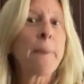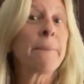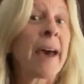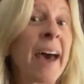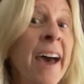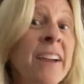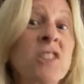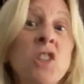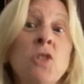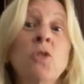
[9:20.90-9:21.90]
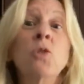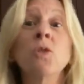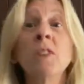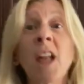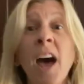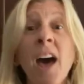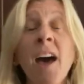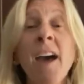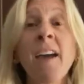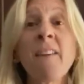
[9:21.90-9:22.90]
Back to
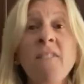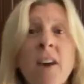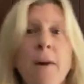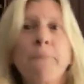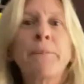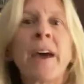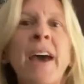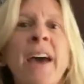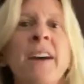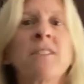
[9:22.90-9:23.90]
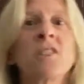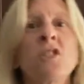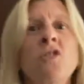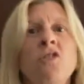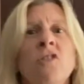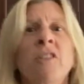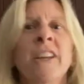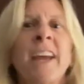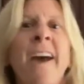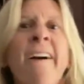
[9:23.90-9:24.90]
life, back to
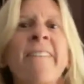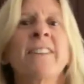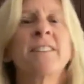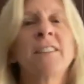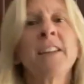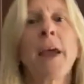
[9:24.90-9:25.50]
reality.